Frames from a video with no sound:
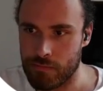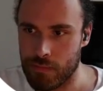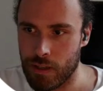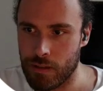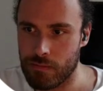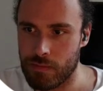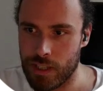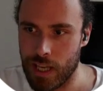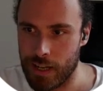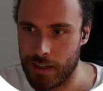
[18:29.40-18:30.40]
Oh,
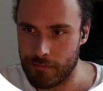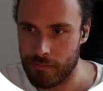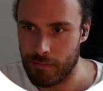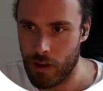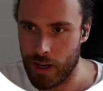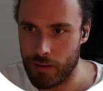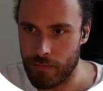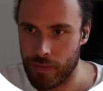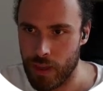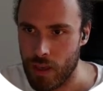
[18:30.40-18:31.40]
sad. All right.
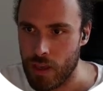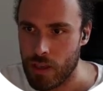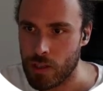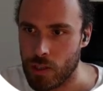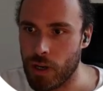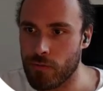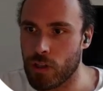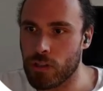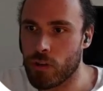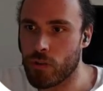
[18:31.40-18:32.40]
So what I've
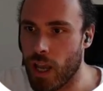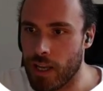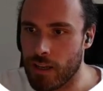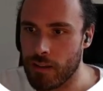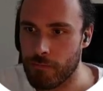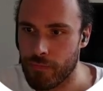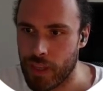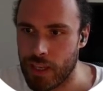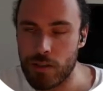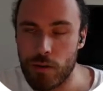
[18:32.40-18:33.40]
just created
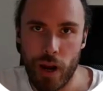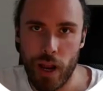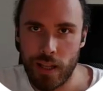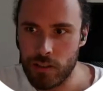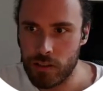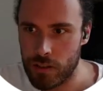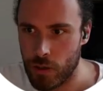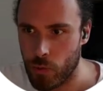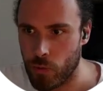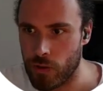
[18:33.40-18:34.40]
is a branch
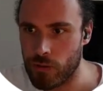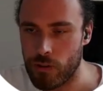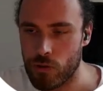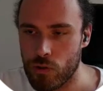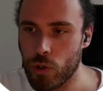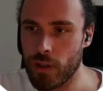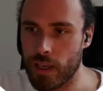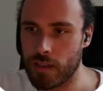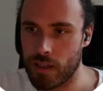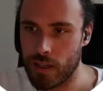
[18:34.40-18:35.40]
with 2
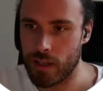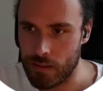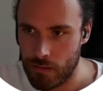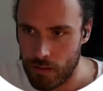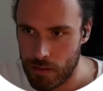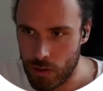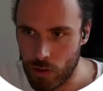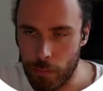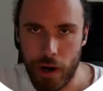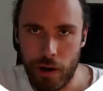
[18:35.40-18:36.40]
links in it. So
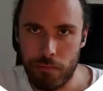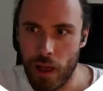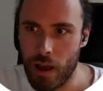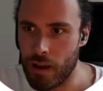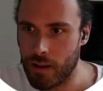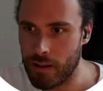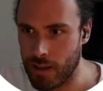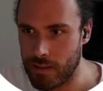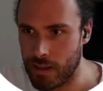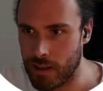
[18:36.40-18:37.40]
the parent block
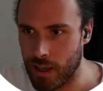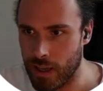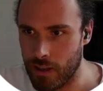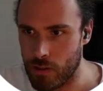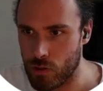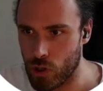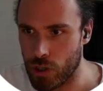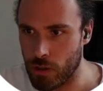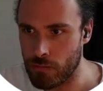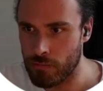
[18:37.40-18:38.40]
contains a link,
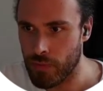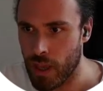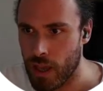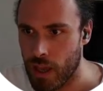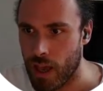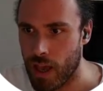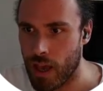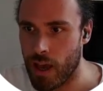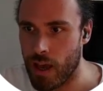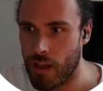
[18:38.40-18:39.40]
journal,
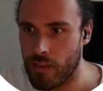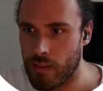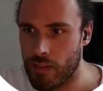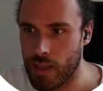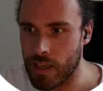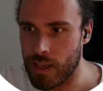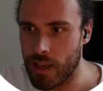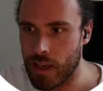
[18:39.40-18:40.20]
and the